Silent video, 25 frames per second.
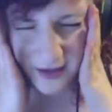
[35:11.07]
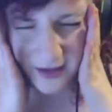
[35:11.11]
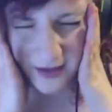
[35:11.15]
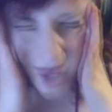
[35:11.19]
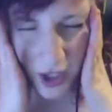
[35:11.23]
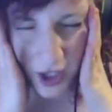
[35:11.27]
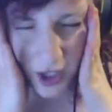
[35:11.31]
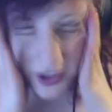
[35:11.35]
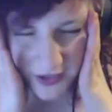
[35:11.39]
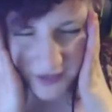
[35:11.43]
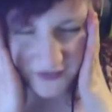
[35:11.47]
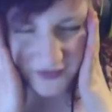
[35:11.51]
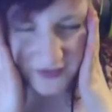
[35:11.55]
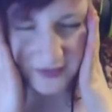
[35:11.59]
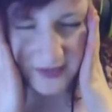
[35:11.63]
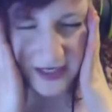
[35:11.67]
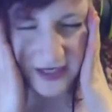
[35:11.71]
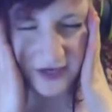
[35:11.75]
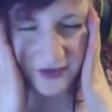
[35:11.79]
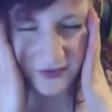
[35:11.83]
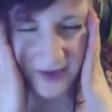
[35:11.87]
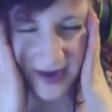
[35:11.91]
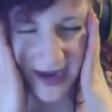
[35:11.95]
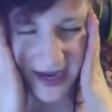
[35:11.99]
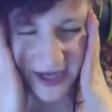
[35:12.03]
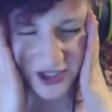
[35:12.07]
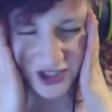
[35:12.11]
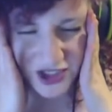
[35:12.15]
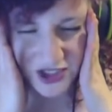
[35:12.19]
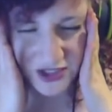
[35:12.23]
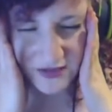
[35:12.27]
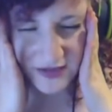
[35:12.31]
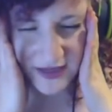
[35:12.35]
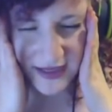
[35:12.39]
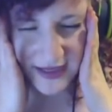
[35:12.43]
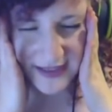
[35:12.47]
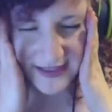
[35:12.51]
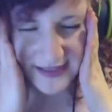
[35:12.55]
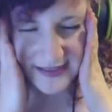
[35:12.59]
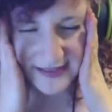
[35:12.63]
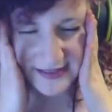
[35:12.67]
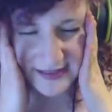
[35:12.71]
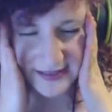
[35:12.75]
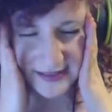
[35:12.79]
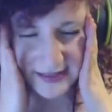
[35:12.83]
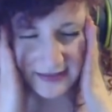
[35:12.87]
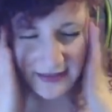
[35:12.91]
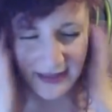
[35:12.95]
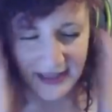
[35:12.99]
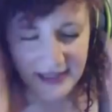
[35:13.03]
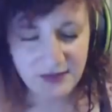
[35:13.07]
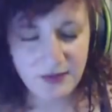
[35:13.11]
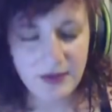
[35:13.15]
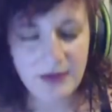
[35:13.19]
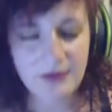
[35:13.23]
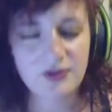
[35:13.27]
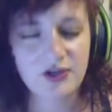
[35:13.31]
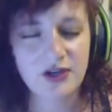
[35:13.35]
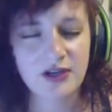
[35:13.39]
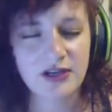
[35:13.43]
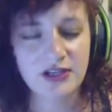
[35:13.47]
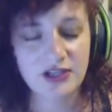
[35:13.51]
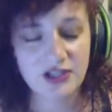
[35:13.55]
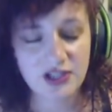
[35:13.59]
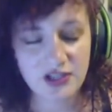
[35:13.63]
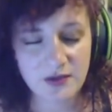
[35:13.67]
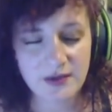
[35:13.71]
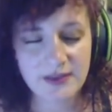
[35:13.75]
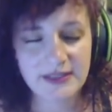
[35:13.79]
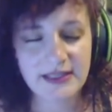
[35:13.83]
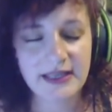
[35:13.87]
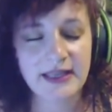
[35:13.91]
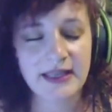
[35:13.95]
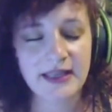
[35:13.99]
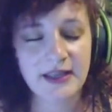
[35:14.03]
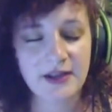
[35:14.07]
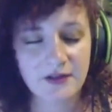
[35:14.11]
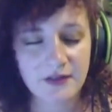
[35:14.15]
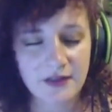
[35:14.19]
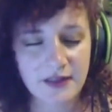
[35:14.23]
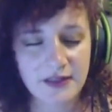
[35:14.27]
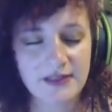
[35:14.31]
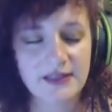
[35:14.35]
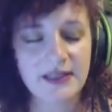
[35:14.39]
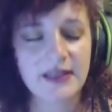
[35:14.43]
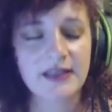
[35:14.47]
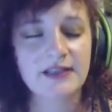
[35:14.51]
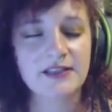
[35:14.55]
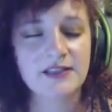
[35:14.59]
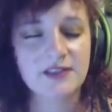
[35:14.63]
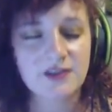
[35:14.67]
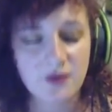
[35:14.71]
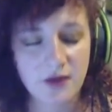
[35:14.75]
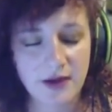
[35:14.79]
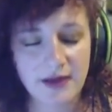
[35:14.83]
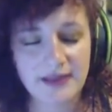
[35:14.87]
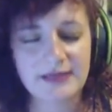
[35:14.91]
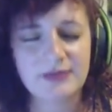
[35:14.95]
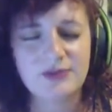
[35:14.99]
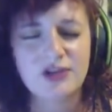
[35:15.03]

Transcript: It's hard for me to rationalize, and that's what I'm trying to do as I hear these like stories.